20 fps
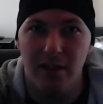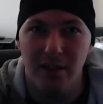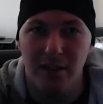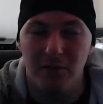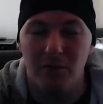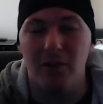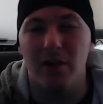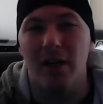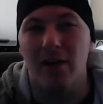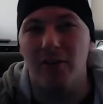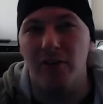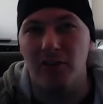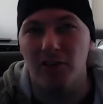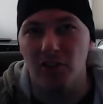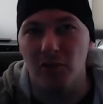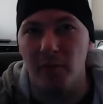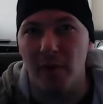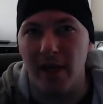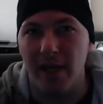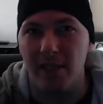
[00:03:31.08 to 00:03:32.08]
when you're out there in
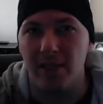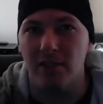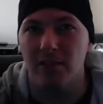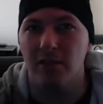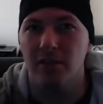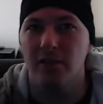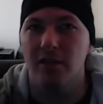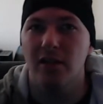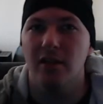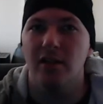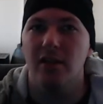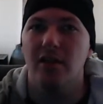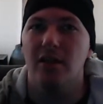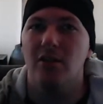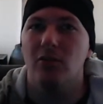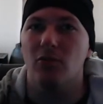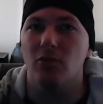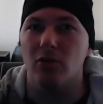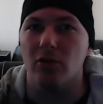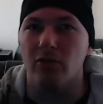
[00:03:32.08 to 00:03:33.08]
space,
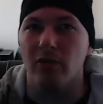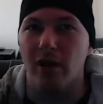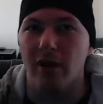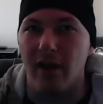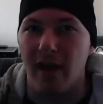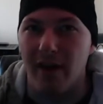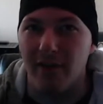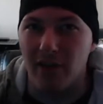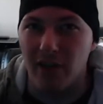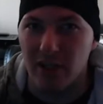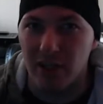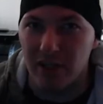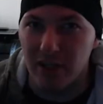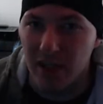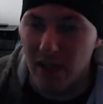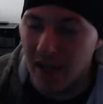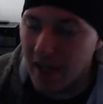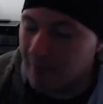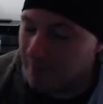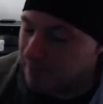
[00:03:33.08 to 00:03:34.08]
rolling around having a good
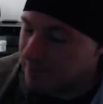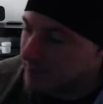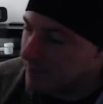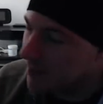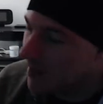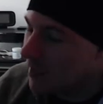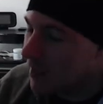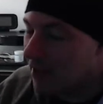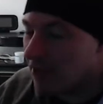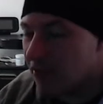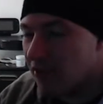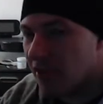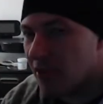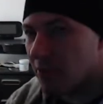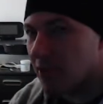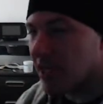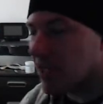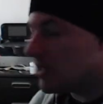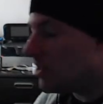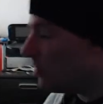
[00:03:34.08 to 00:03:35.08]
time. Another
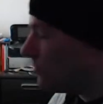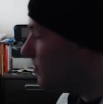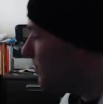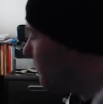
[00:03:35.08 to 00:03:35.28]
thing we can do,